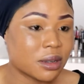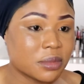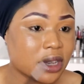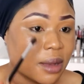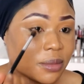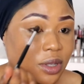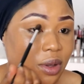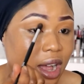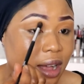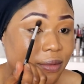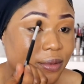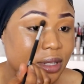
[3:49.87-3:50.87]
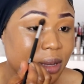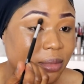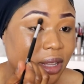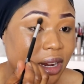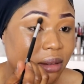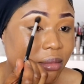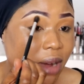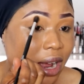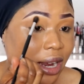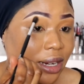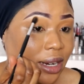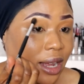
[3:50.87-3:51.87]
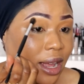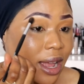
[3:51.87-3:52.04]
Sometimes you have something in mind